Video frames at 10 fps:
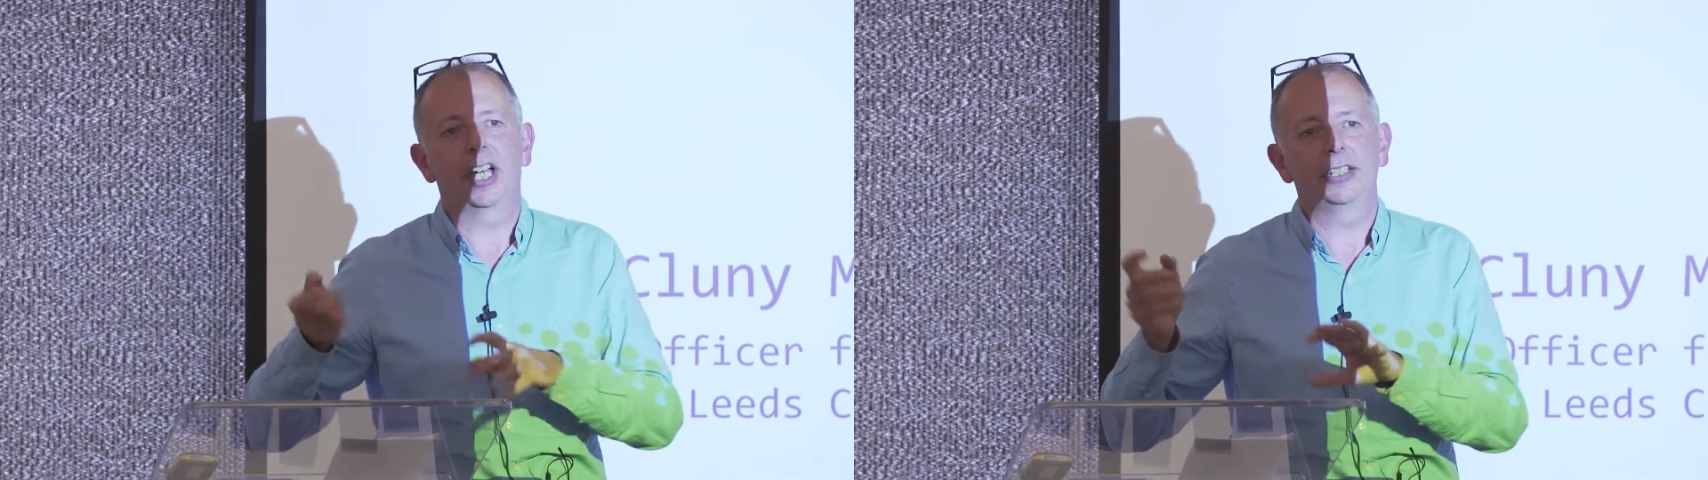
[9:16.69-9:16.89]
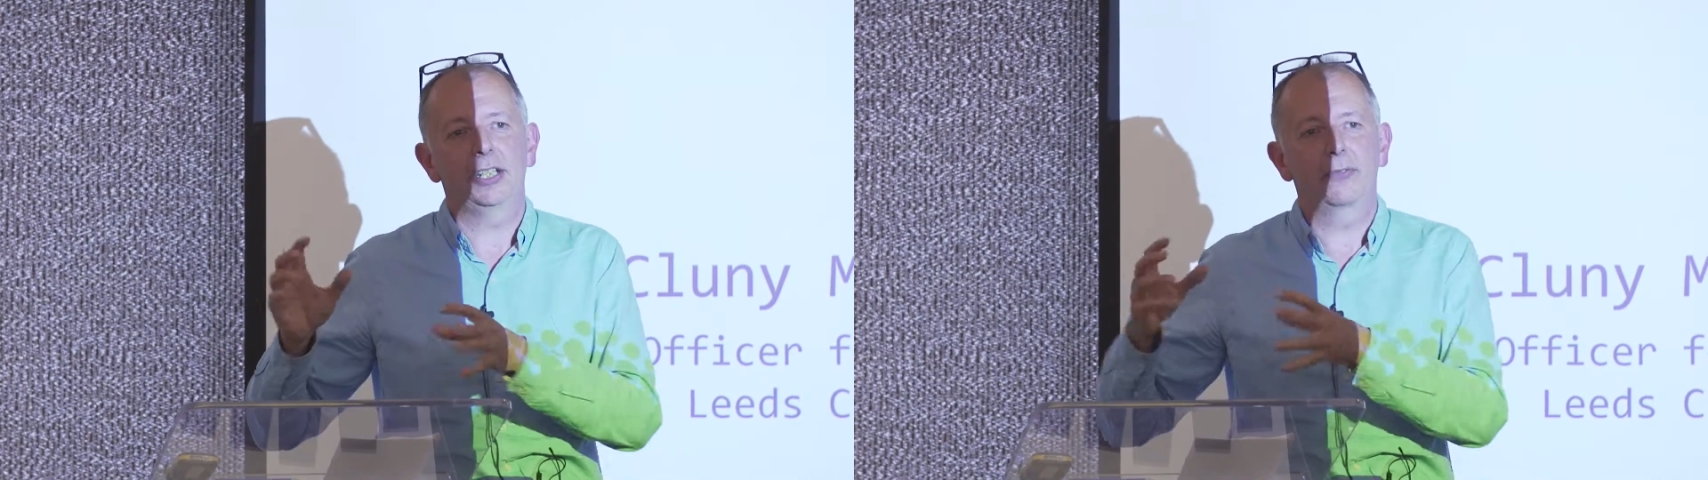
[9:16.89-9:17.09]

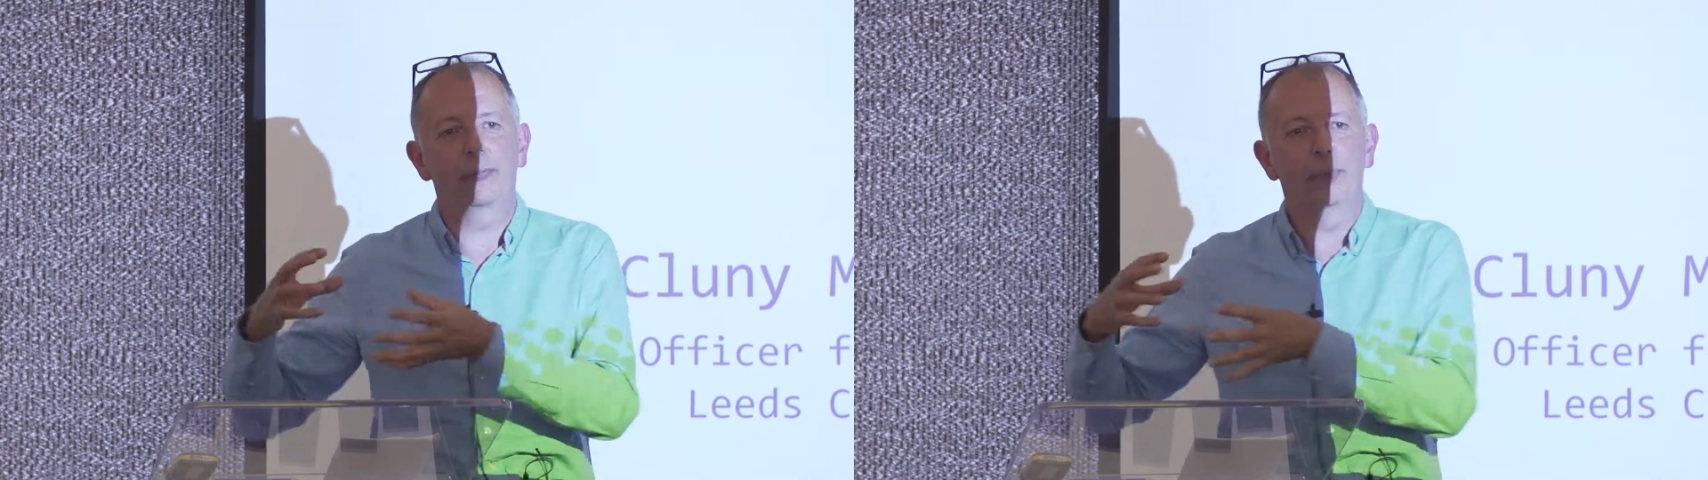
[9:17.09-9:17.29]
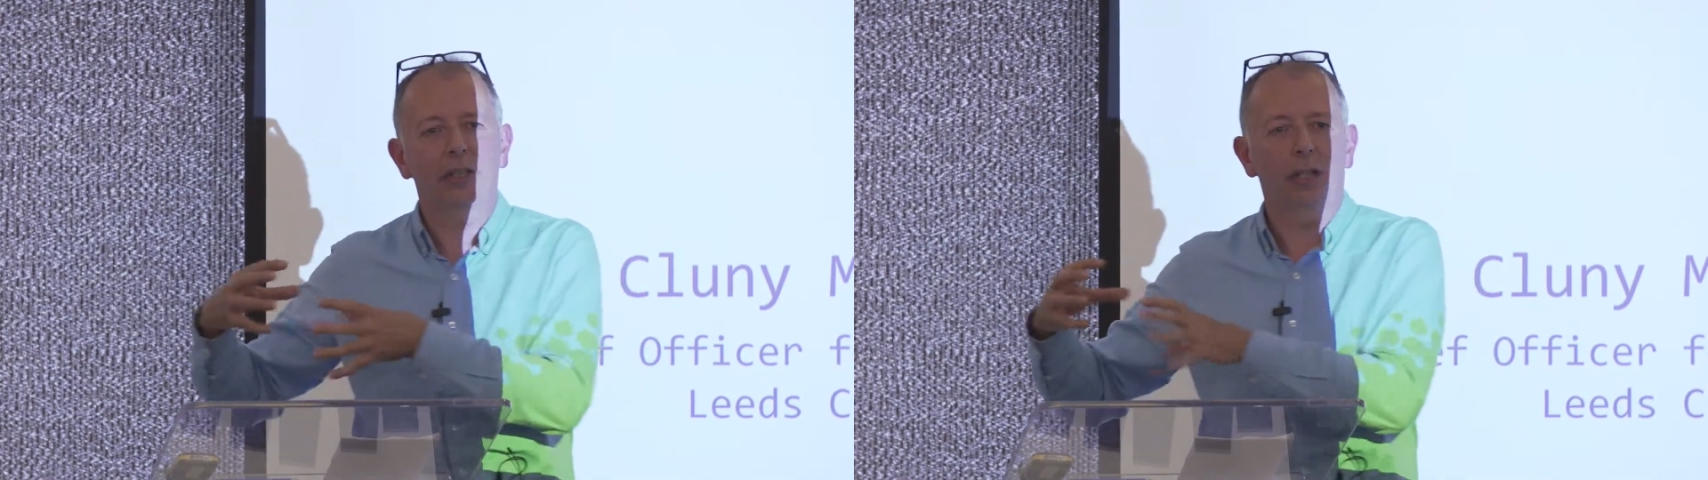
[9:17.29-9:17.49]
idea
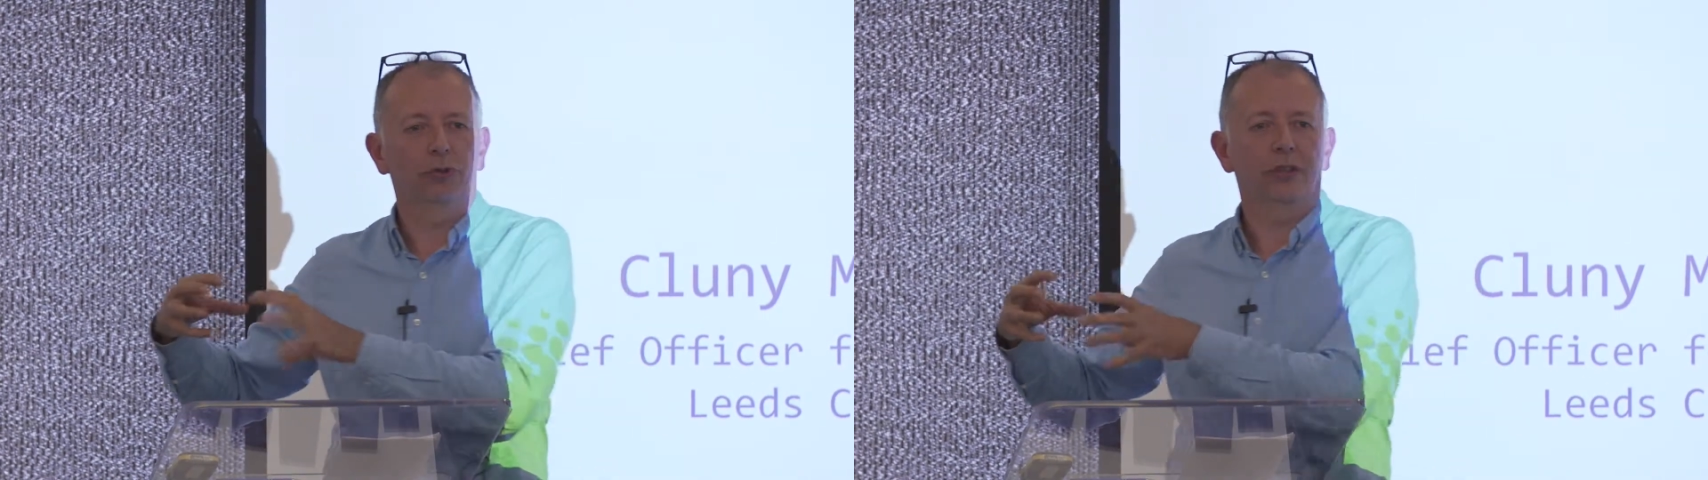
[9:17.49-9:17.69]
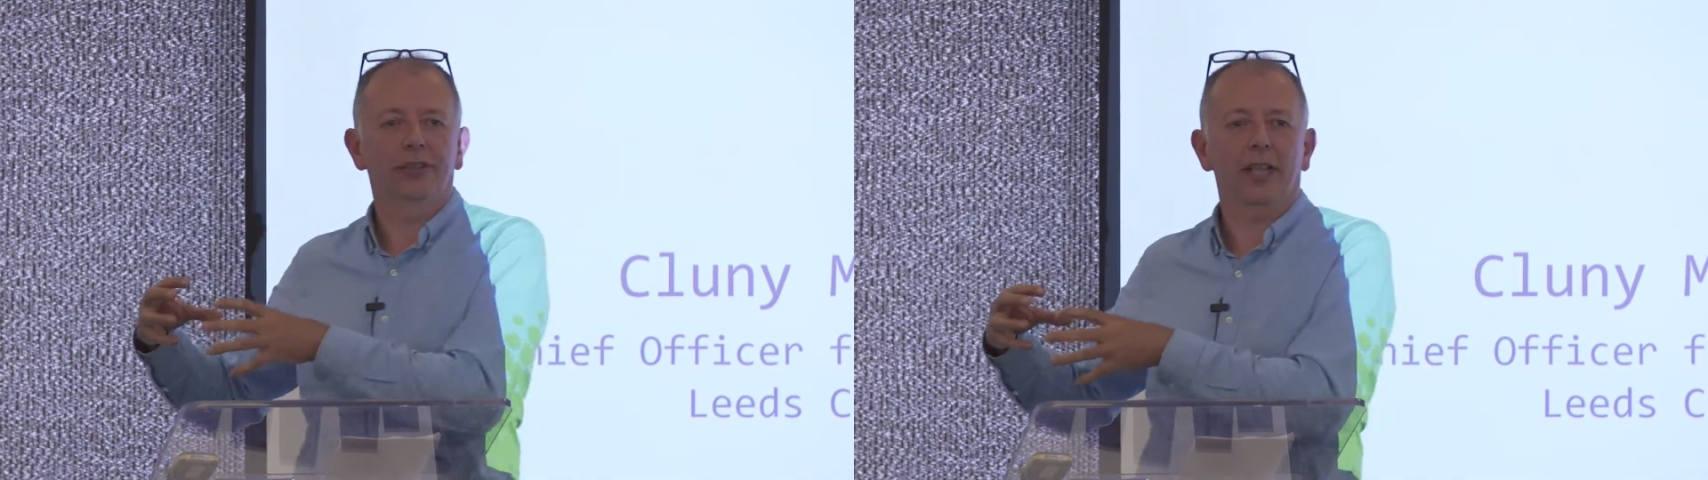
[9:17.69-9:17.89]
from the
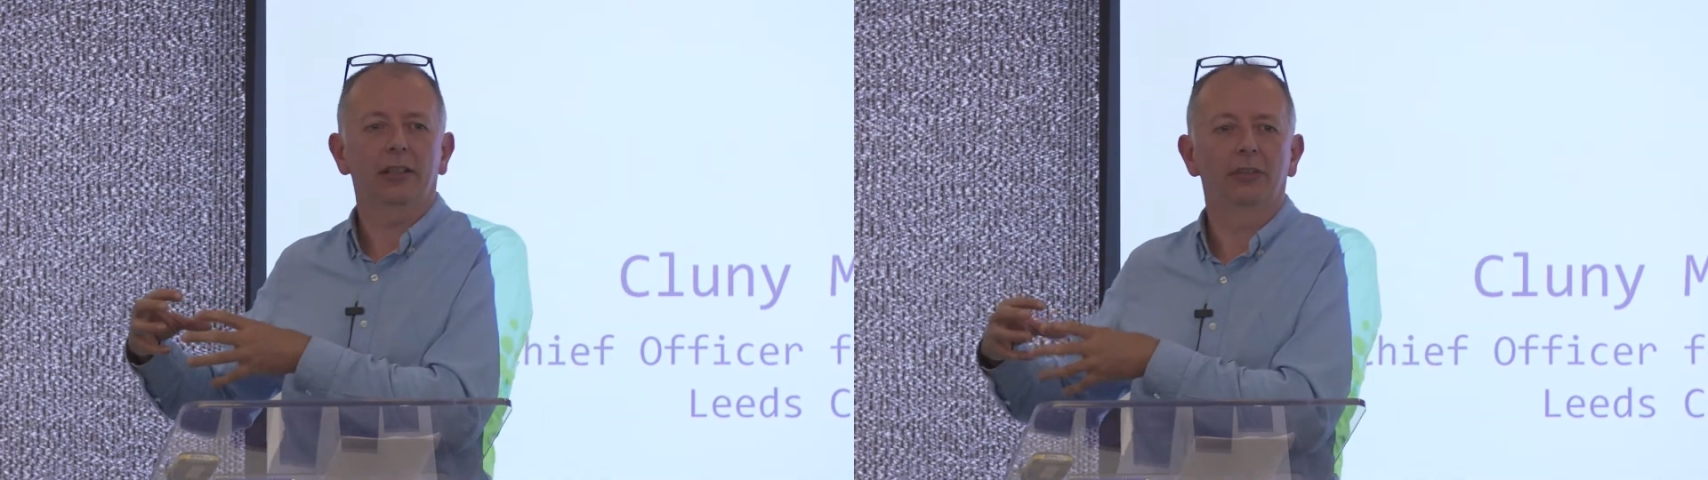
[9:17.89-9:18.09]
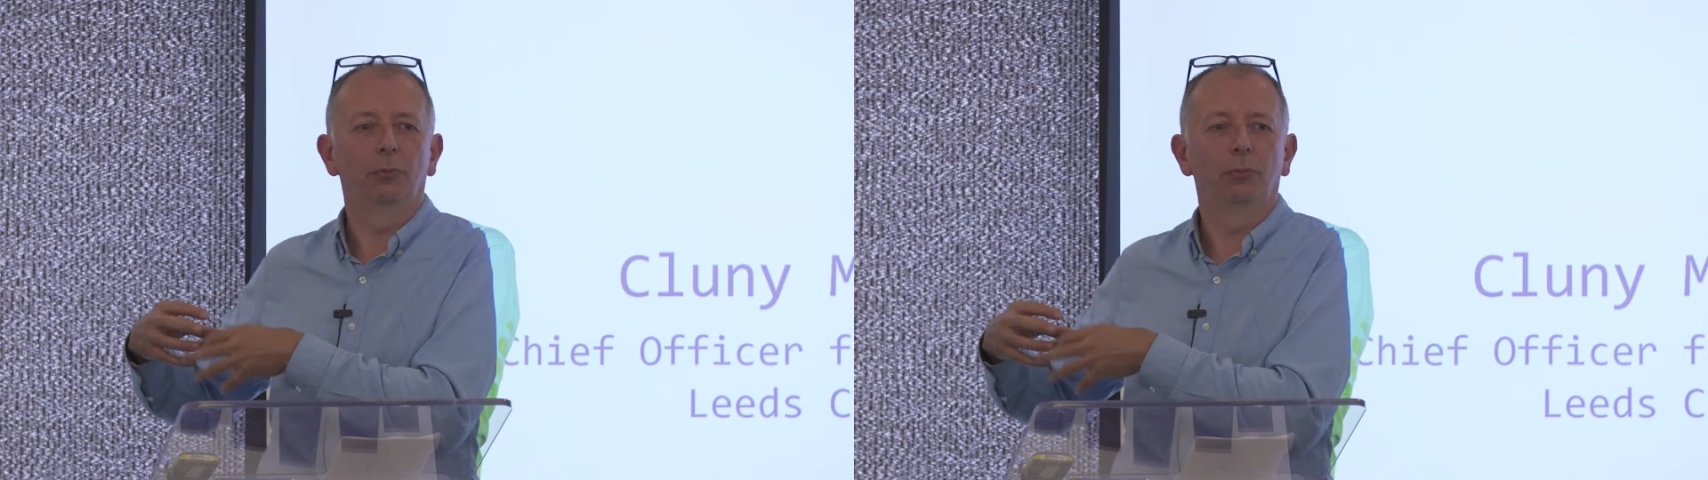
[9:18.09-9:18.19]
culture sector